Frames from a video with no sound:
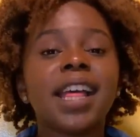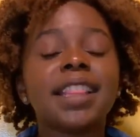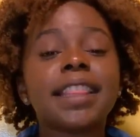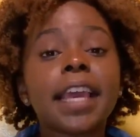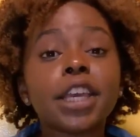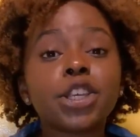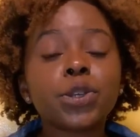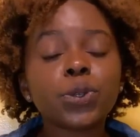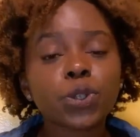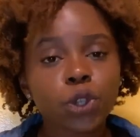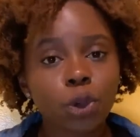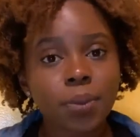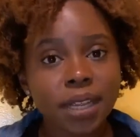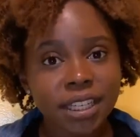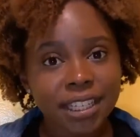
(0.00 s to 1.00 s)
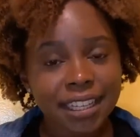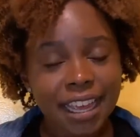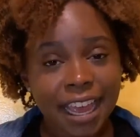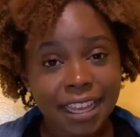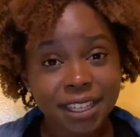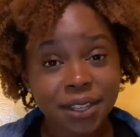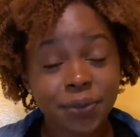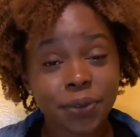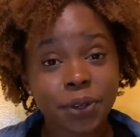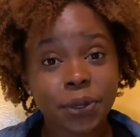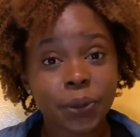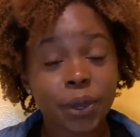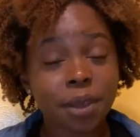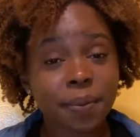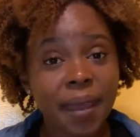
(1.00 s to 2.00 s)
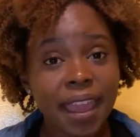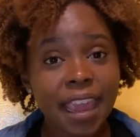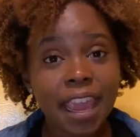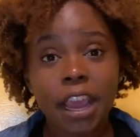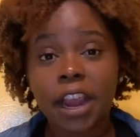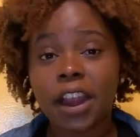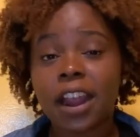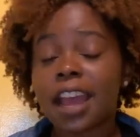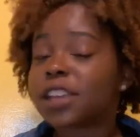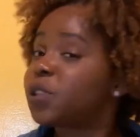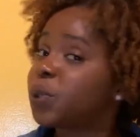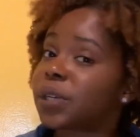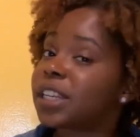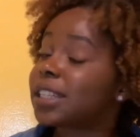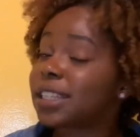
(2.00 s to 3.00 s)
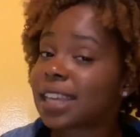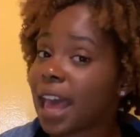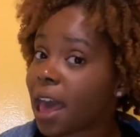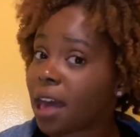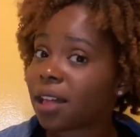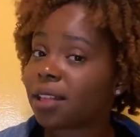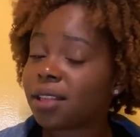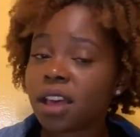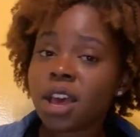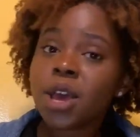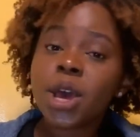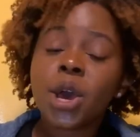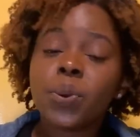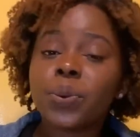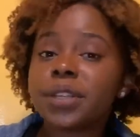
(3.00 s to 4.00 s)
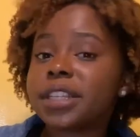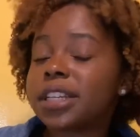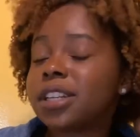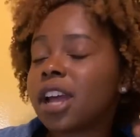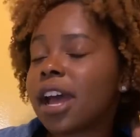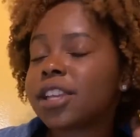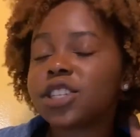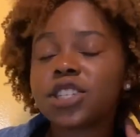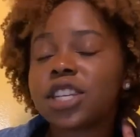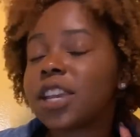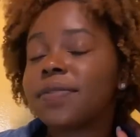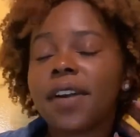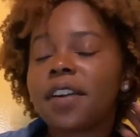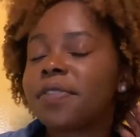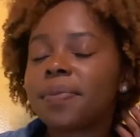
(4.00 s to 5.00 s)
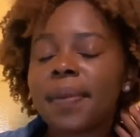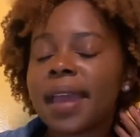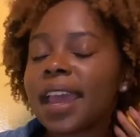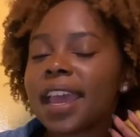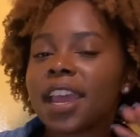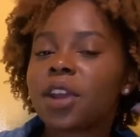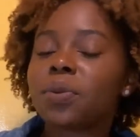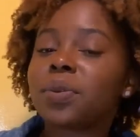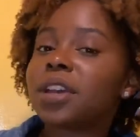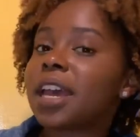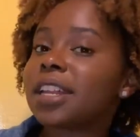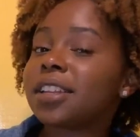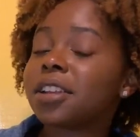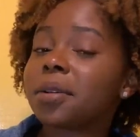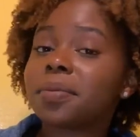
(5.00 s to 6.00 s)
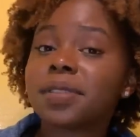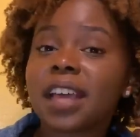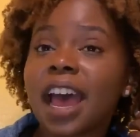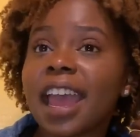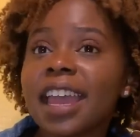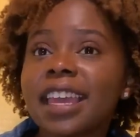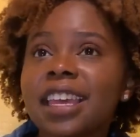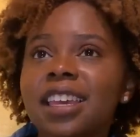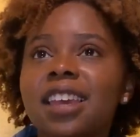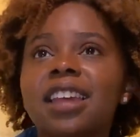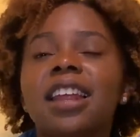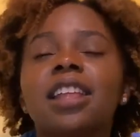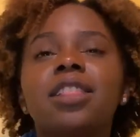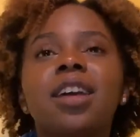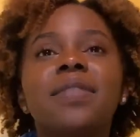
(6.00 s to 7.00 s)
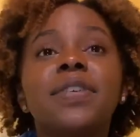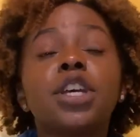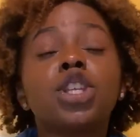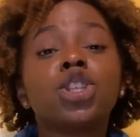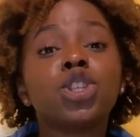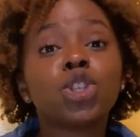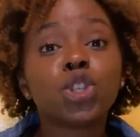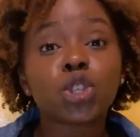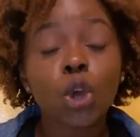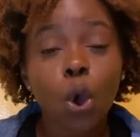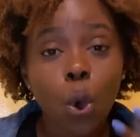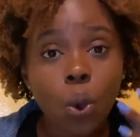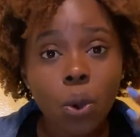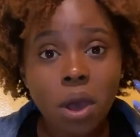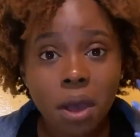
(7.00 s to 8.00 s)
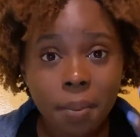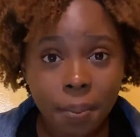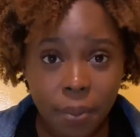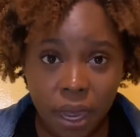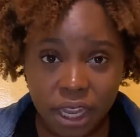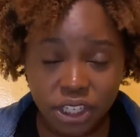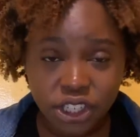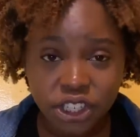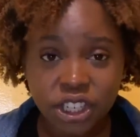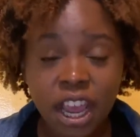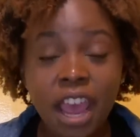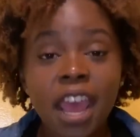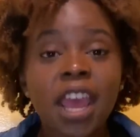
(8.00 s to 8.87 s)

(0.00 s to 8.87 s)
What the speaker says: Thank you so much to Cassie for doing my hair. As you can tell, we did not shave off my hair. We ended up dyeing it, and I love it so much.